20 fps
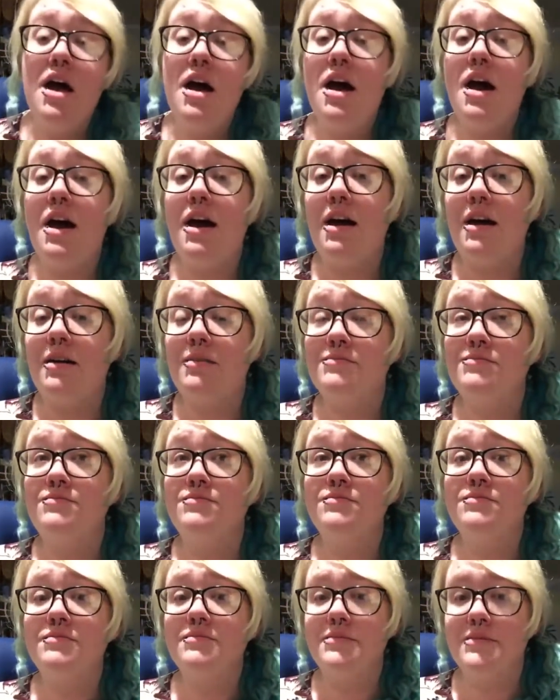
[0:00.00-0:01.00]

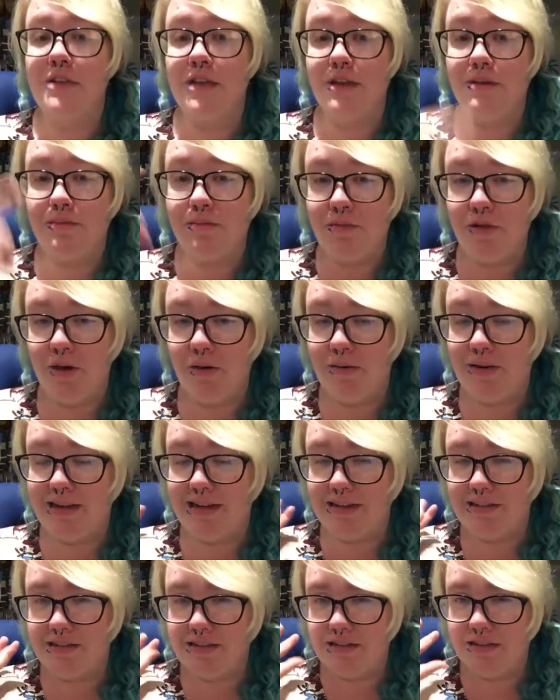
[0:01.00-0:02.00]
I'm going
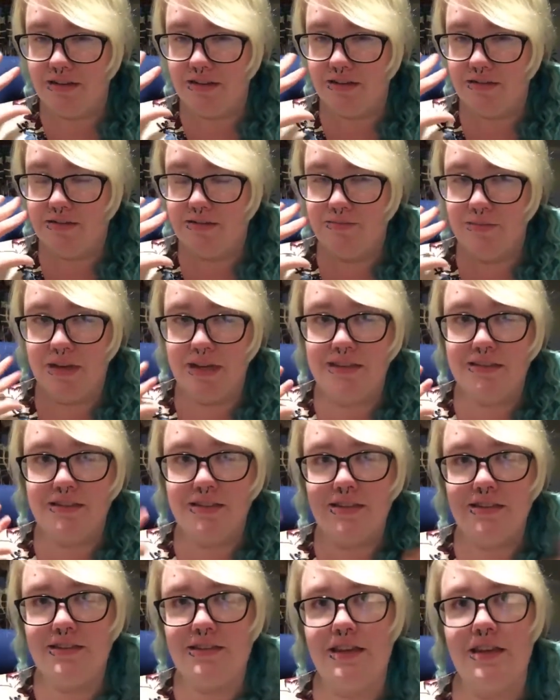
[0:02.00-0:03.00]
into my
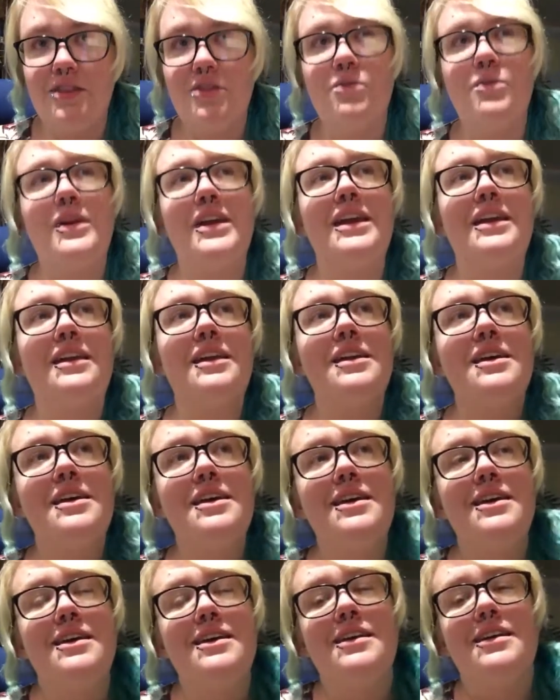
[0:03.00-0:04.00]
16th week,
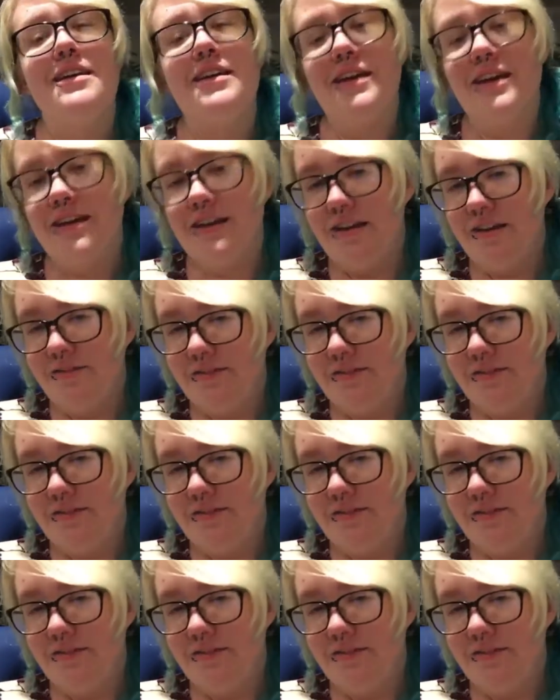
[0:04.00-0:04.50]
and I